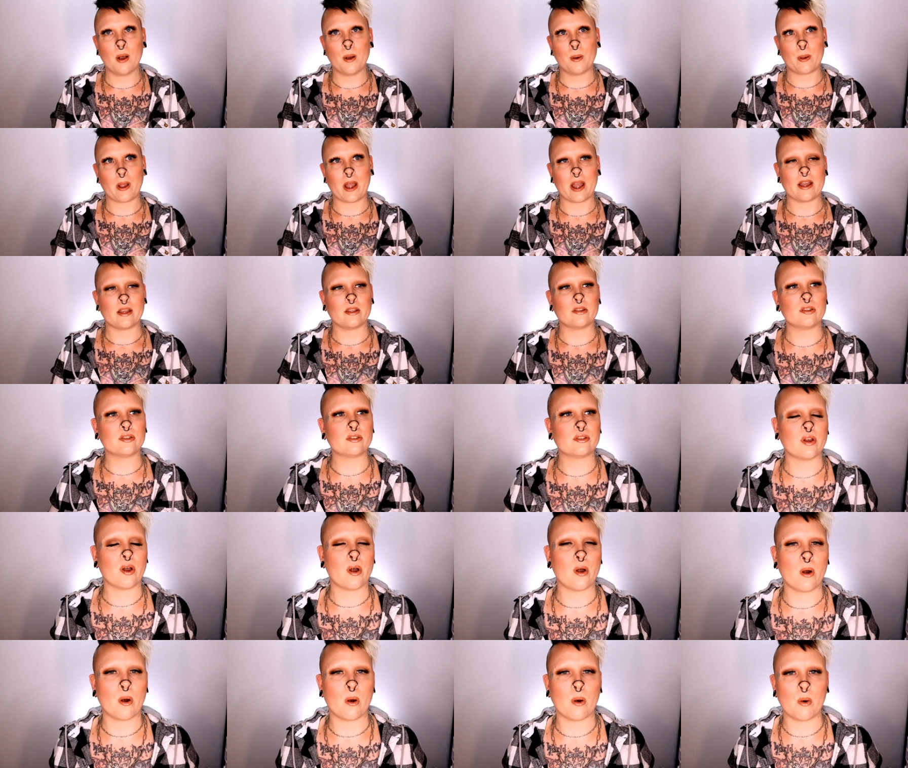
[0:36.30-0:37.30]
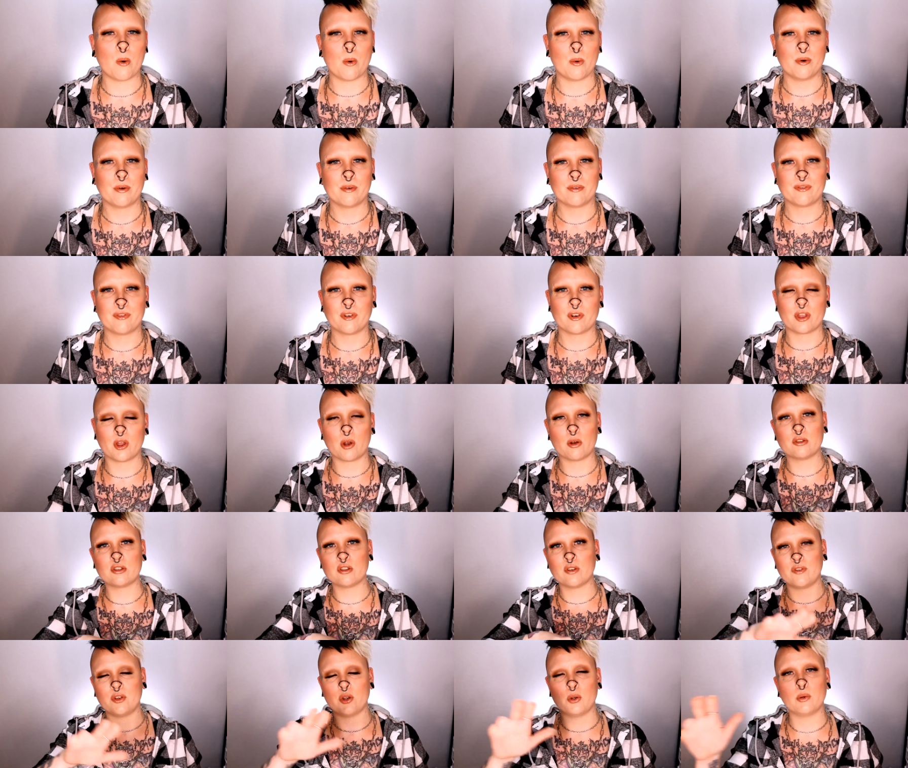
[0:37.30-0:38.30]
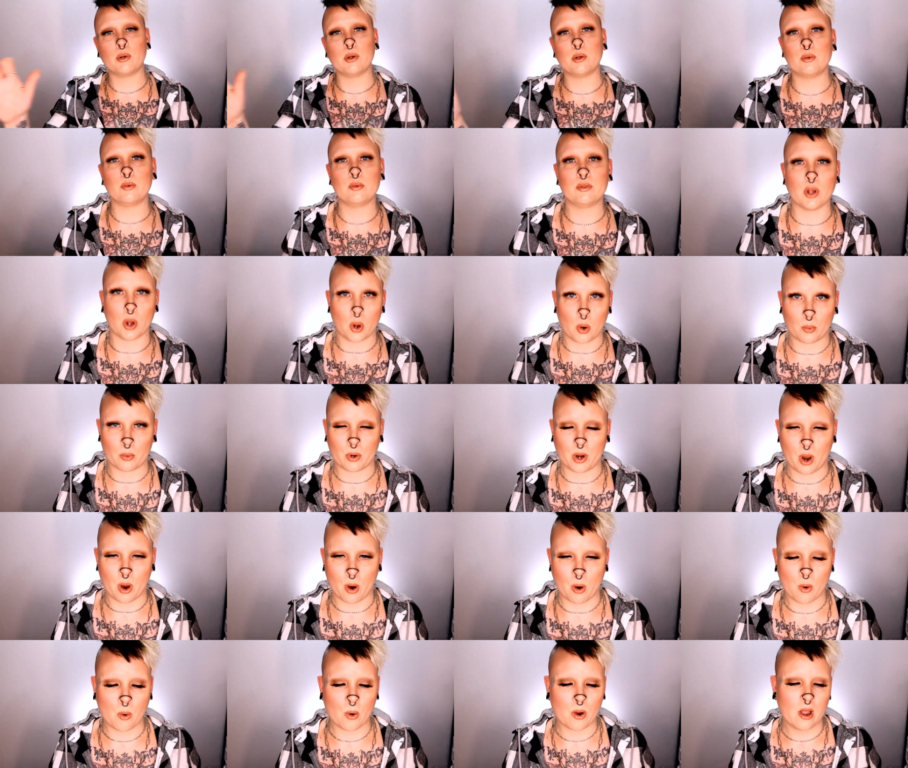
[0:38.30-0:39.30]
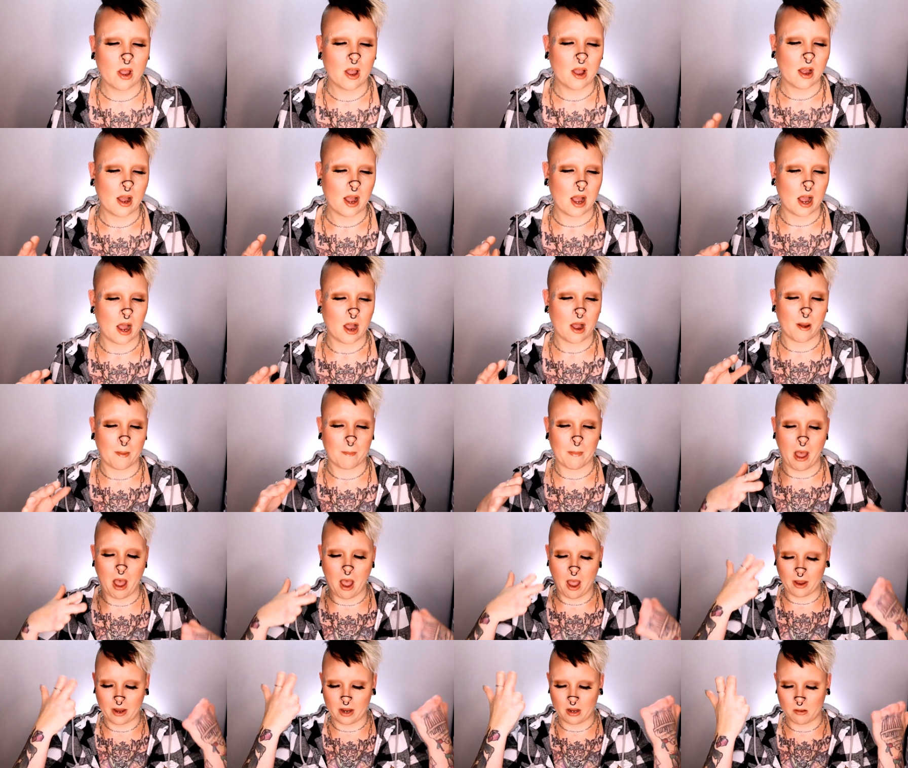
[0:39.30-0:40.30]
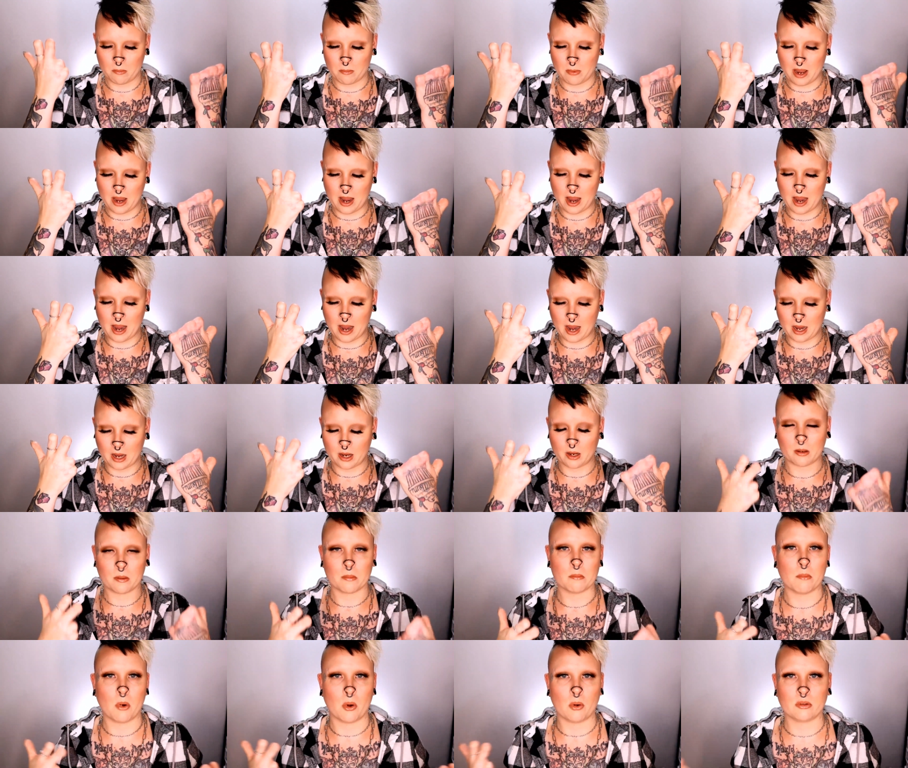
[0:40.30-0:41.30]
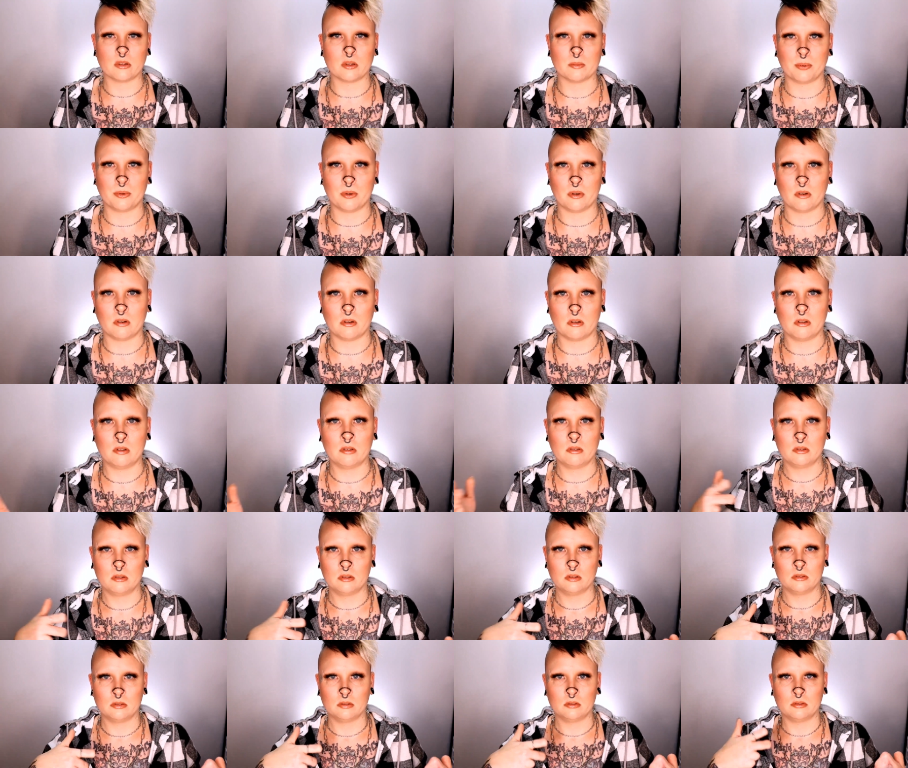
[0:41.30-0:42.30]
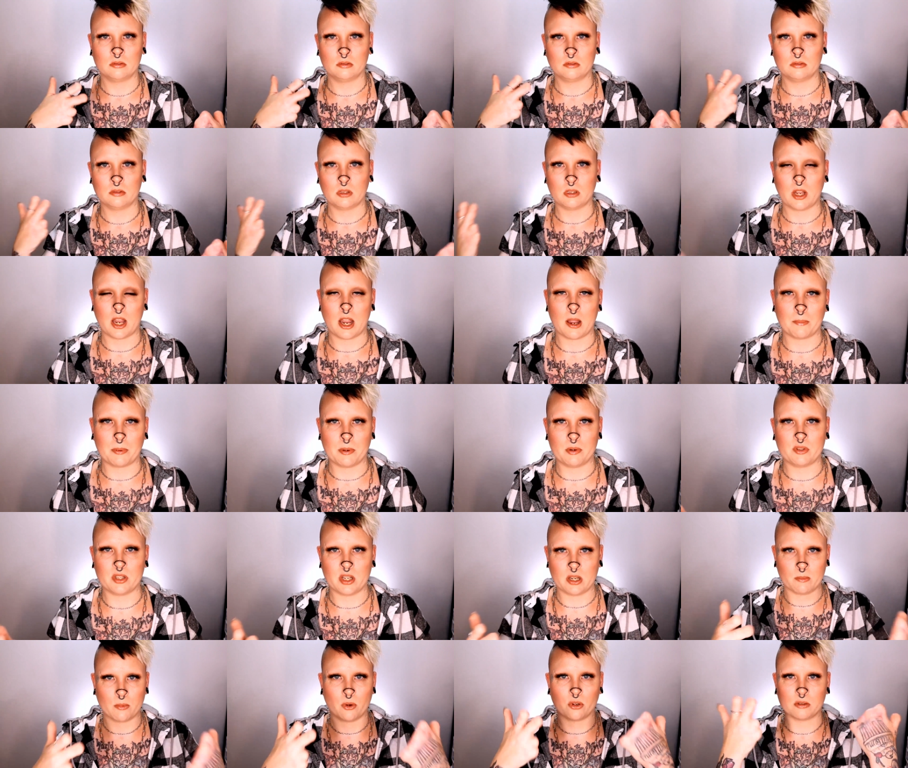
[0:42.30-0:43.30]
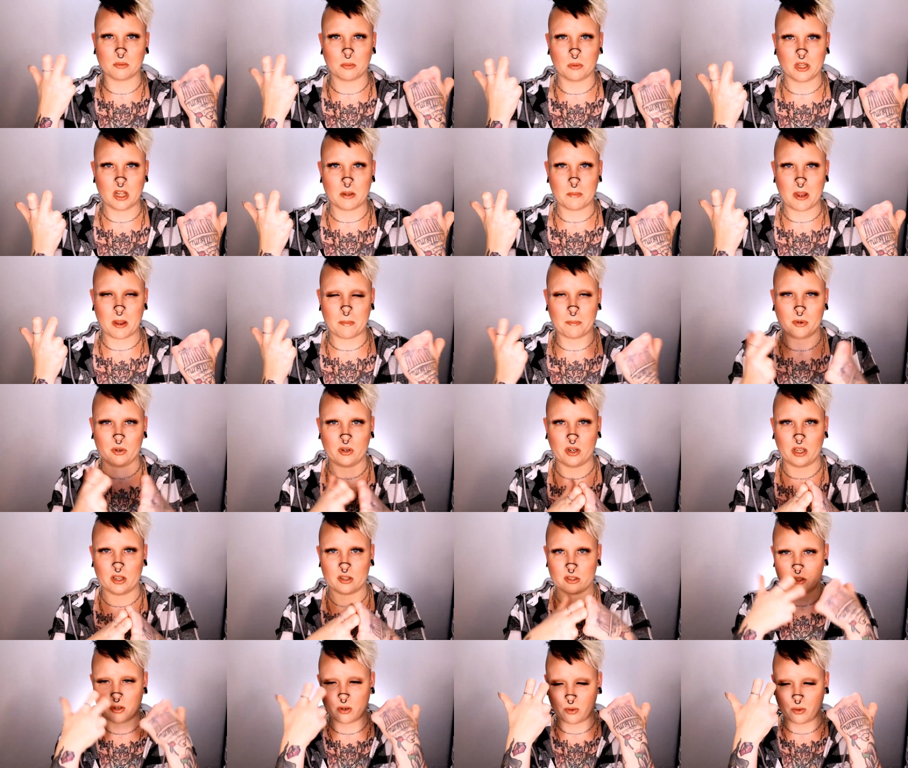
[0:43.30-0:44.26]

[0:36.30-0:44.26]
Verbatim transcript: Okay, so for those of you who don't know, I am a multiple limb amputee.